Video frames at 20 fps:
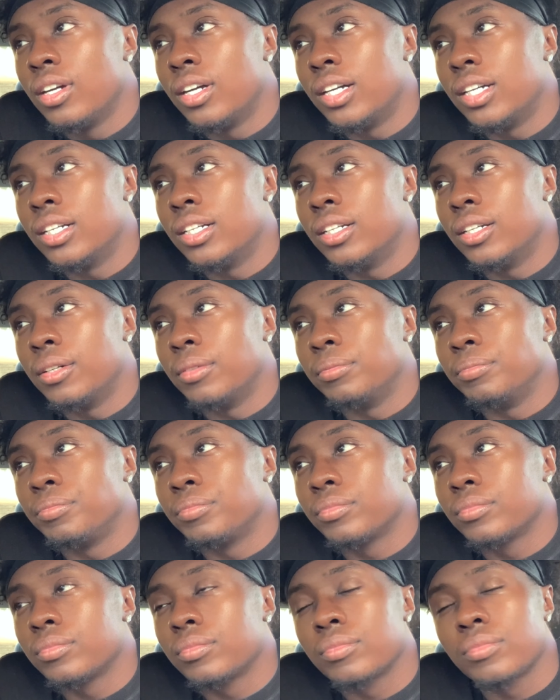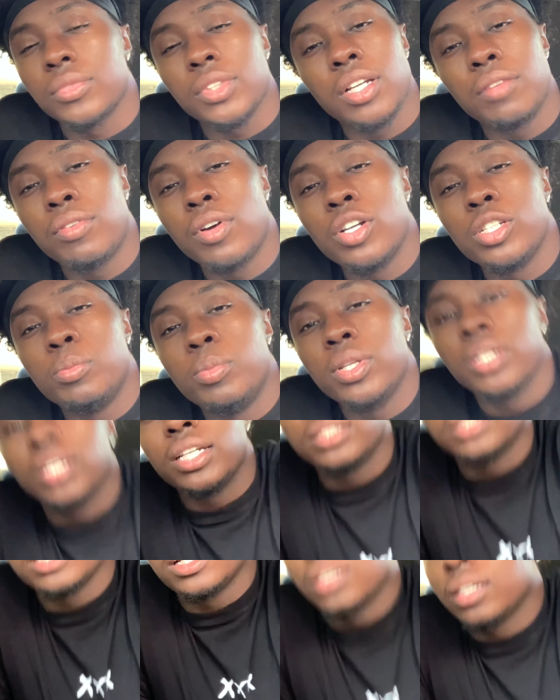Um, I've always been
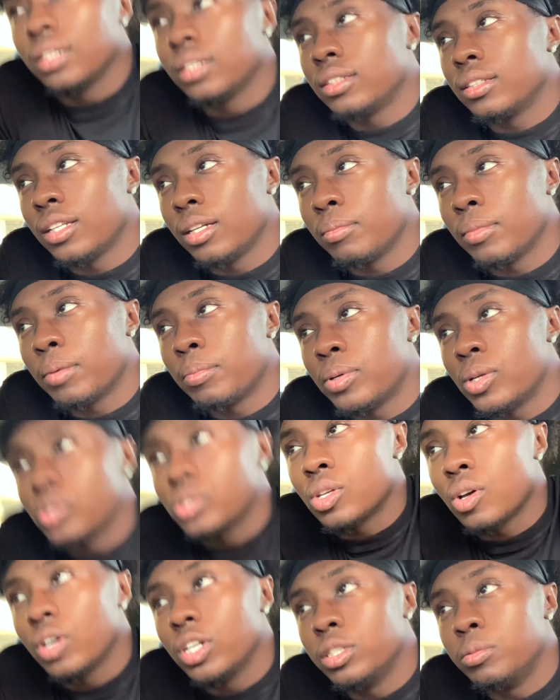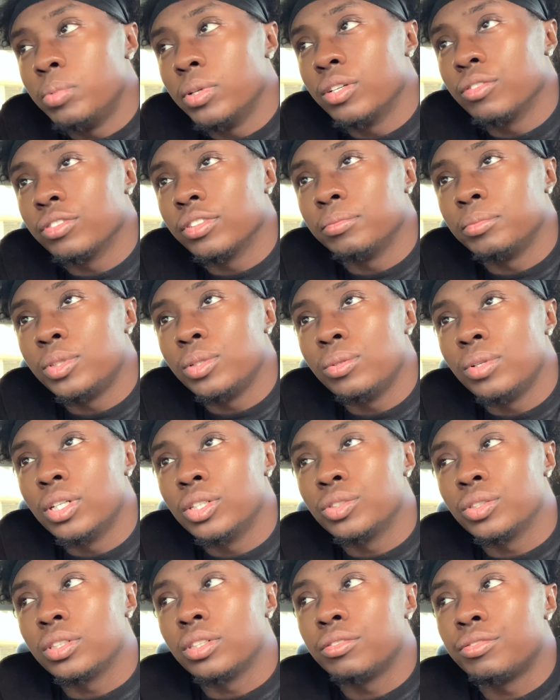like that. Like my posts always been from
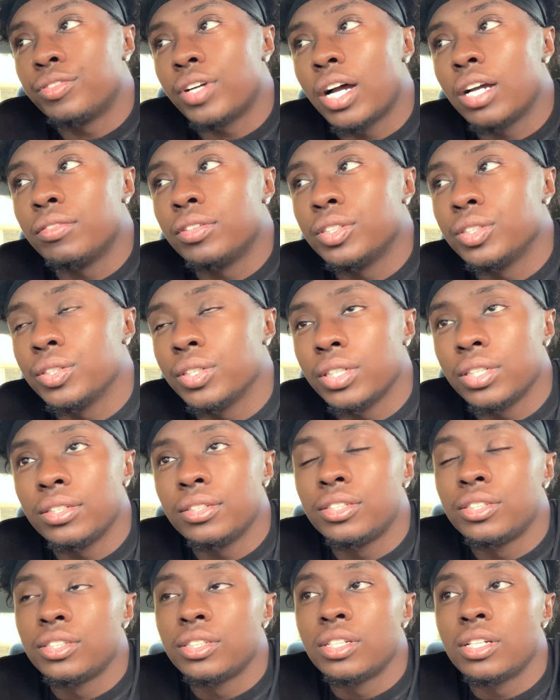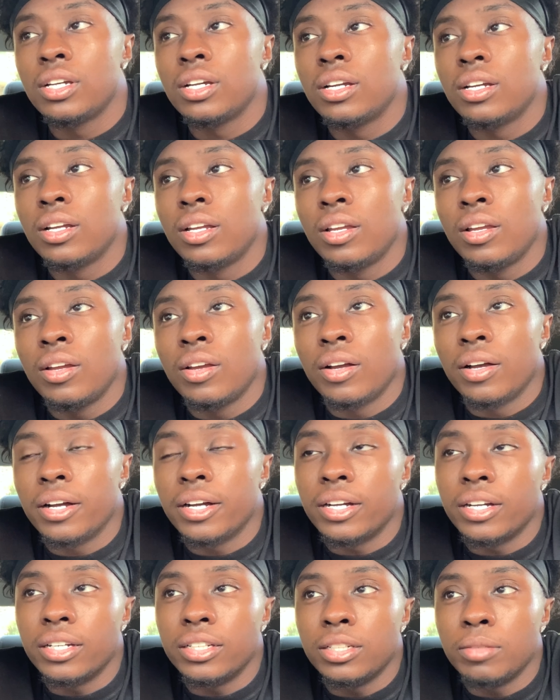200 to 500 ish,
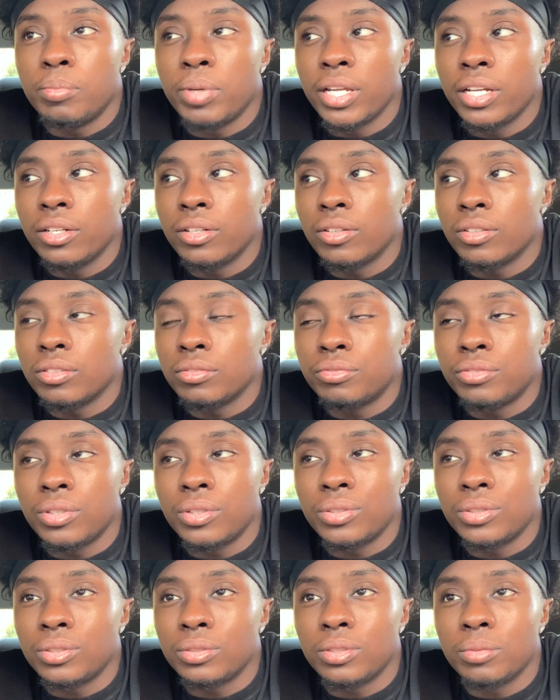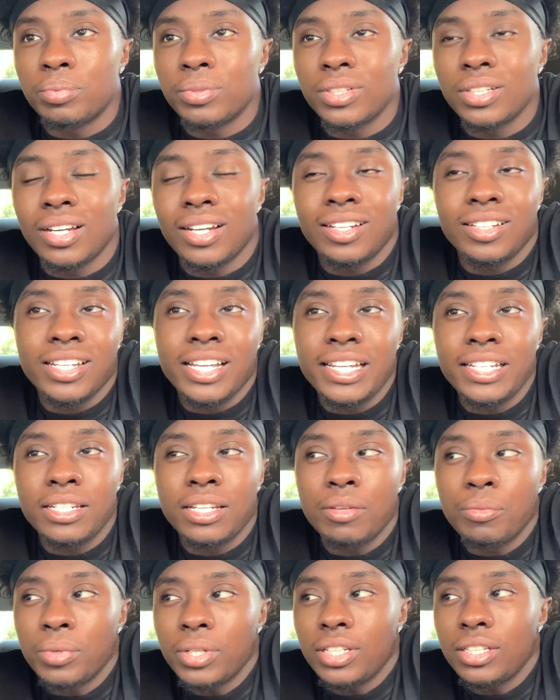uh, depending on the photo. uh, it,
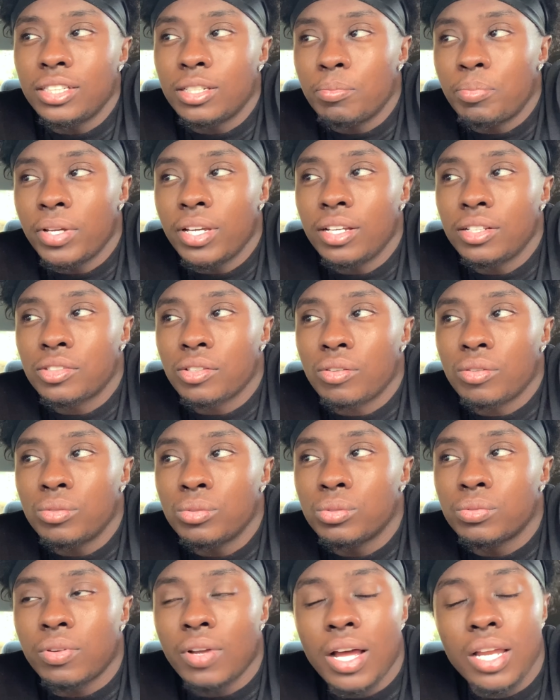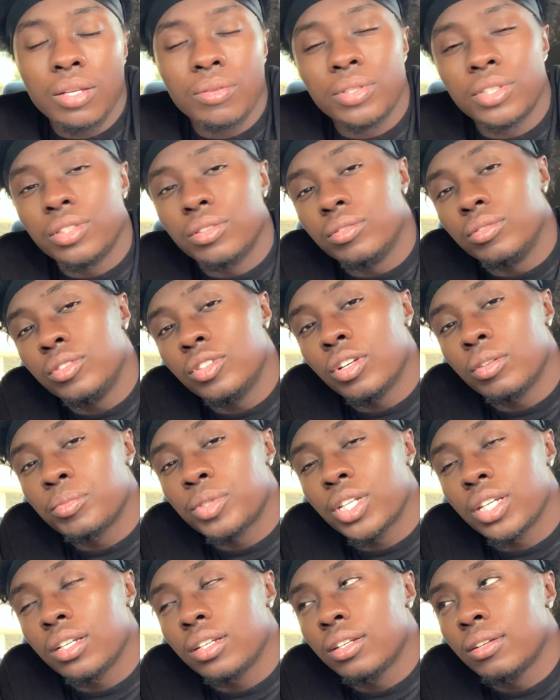it really depends on who's following you. You know what I'm
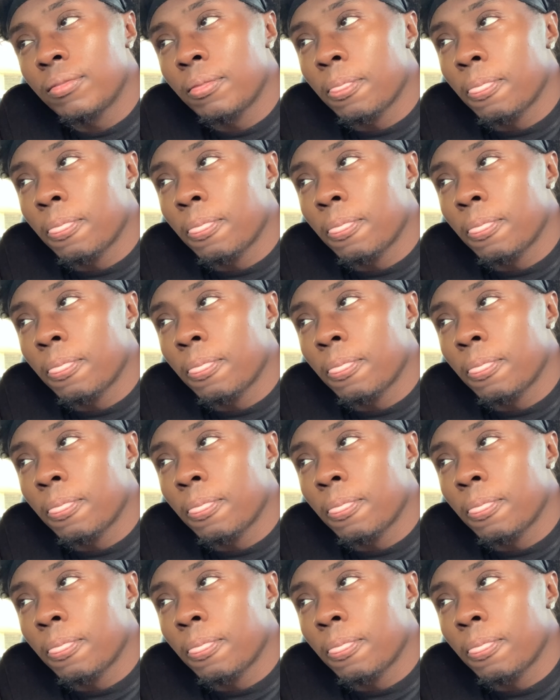saying?